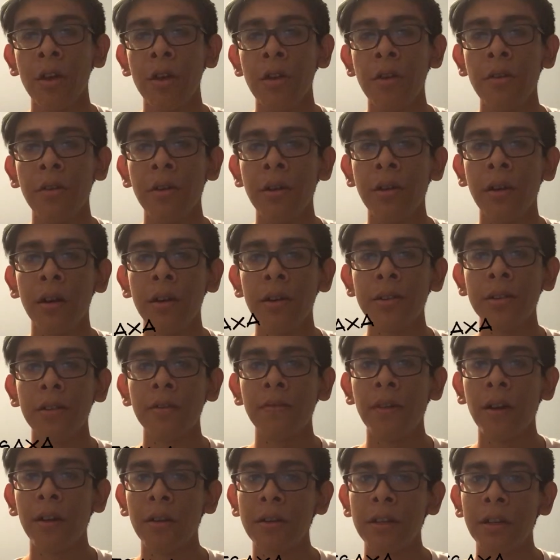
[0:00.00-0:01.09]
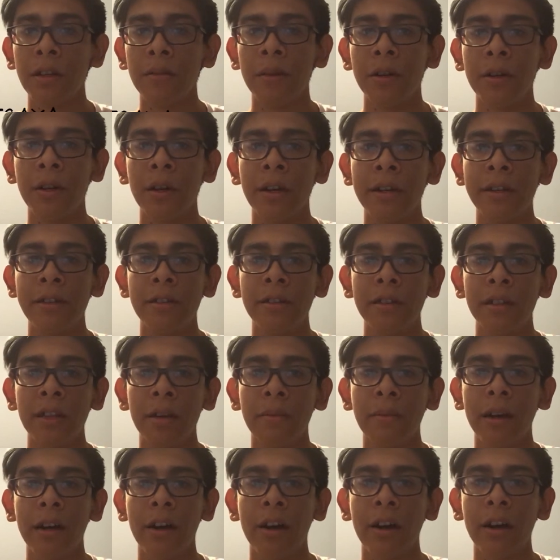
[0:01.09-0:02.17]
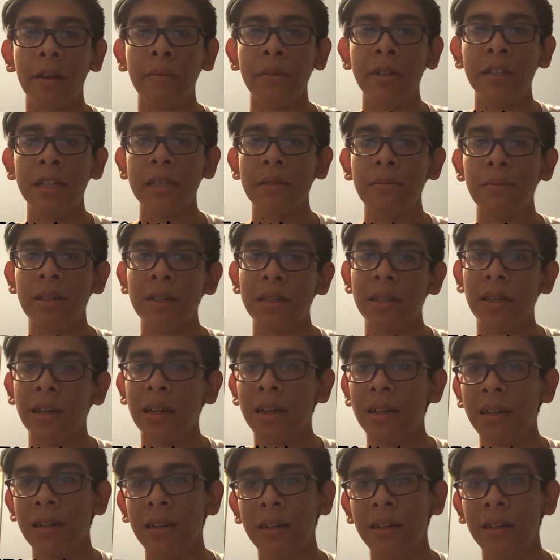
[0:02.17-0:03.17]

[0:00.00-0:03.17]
You can also follow yearbook on Instagram at rmhsmezaha.